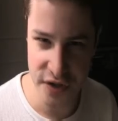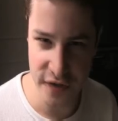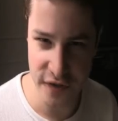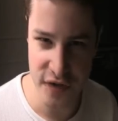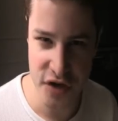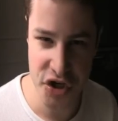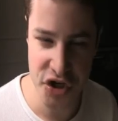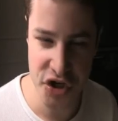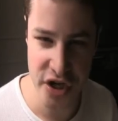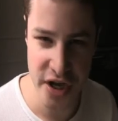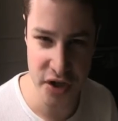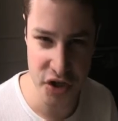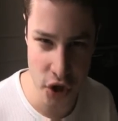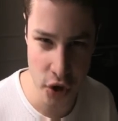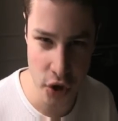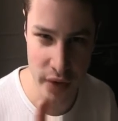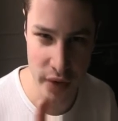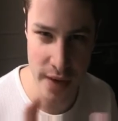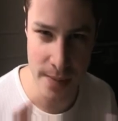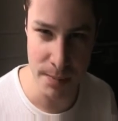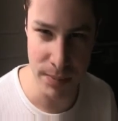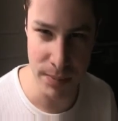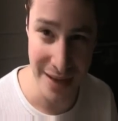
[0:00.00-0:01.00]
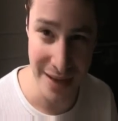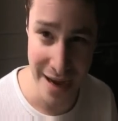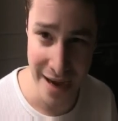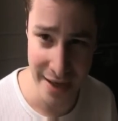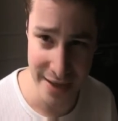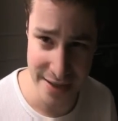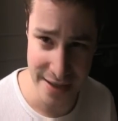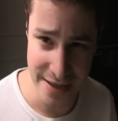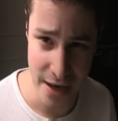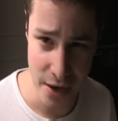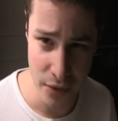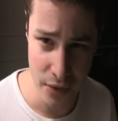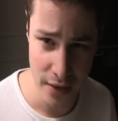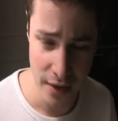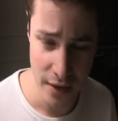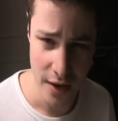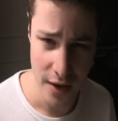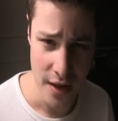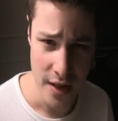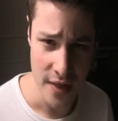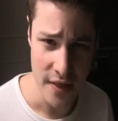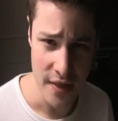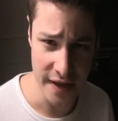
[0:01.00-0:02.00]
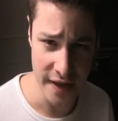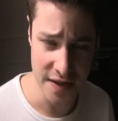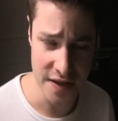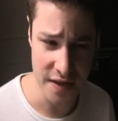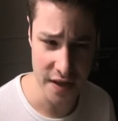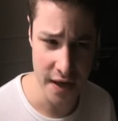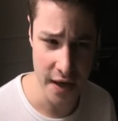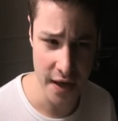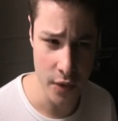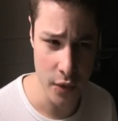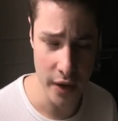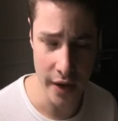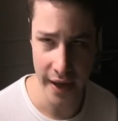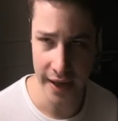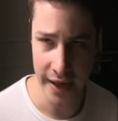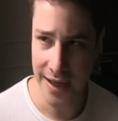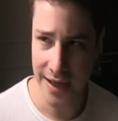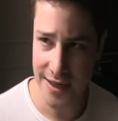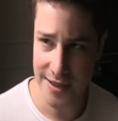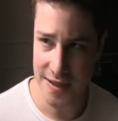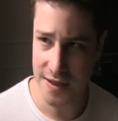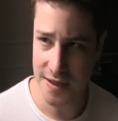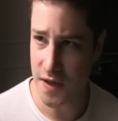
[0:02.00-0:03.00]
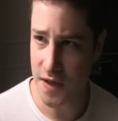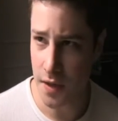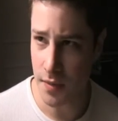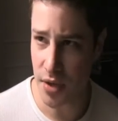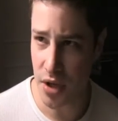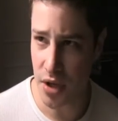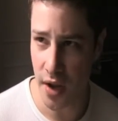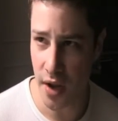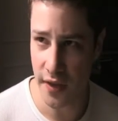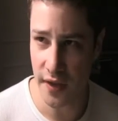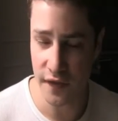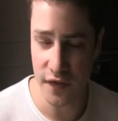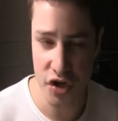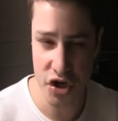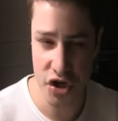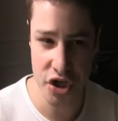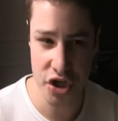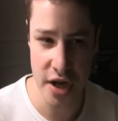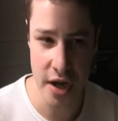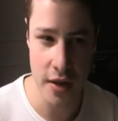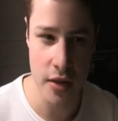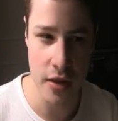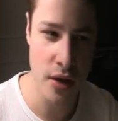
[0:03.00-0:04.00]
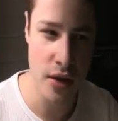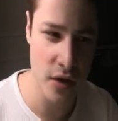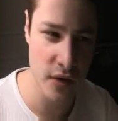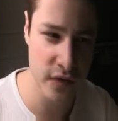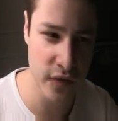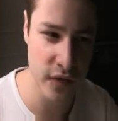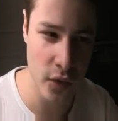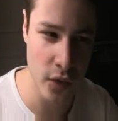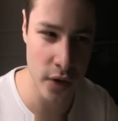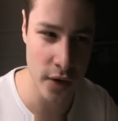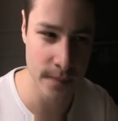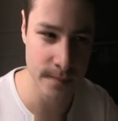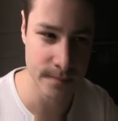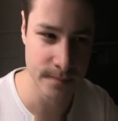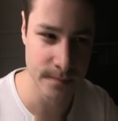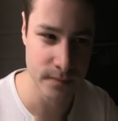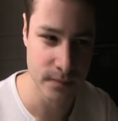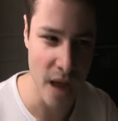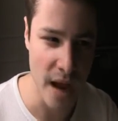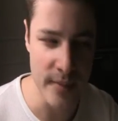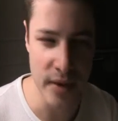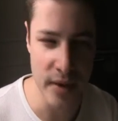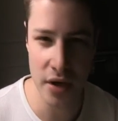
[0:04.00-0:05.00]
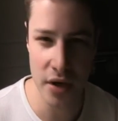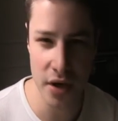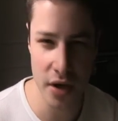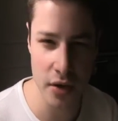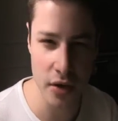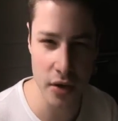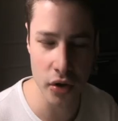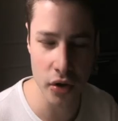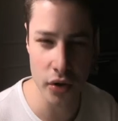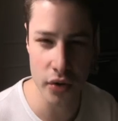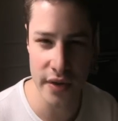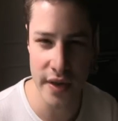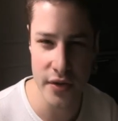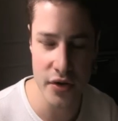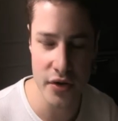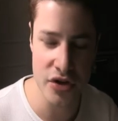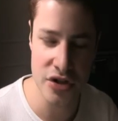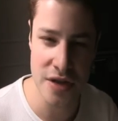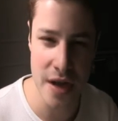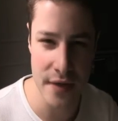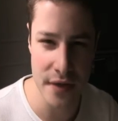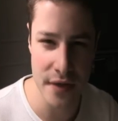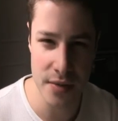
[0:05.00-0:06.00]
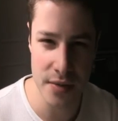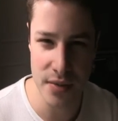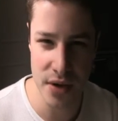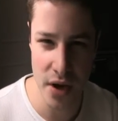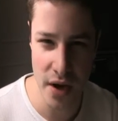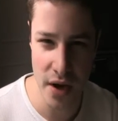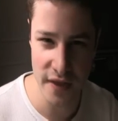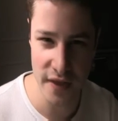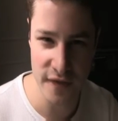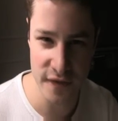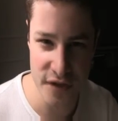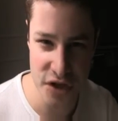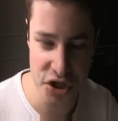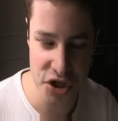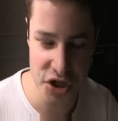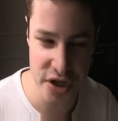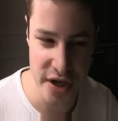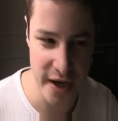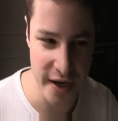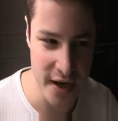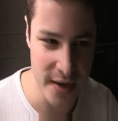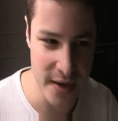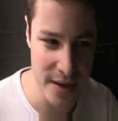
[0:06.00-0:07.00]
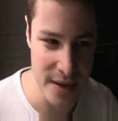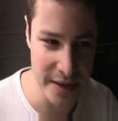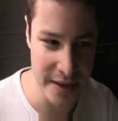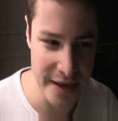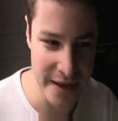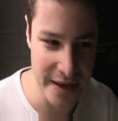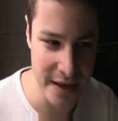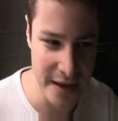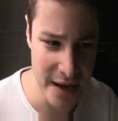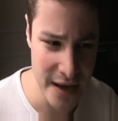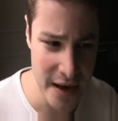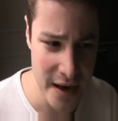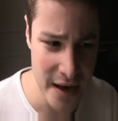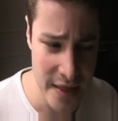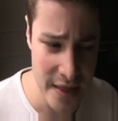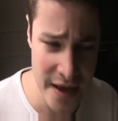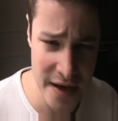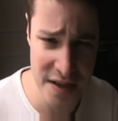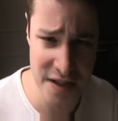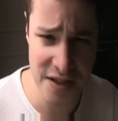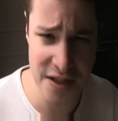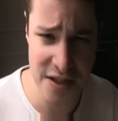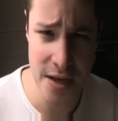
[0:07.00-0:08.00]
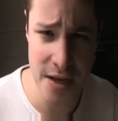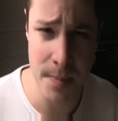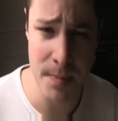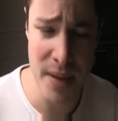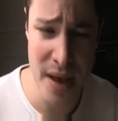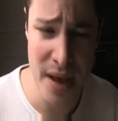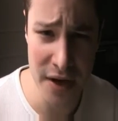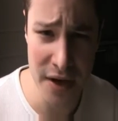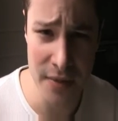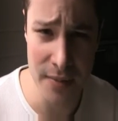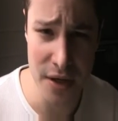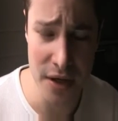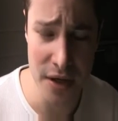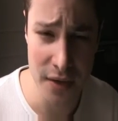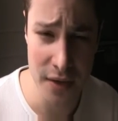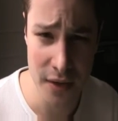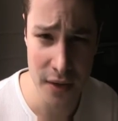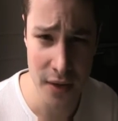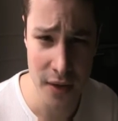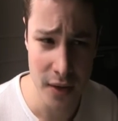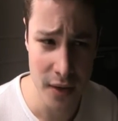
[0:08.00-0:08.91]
of the fish tank totally blacked out, then saying, well, I can't see beyond the fish tank, therefore I'm going to conclude that there's nothing beyond the fish tank. I mean, like, that is the epitome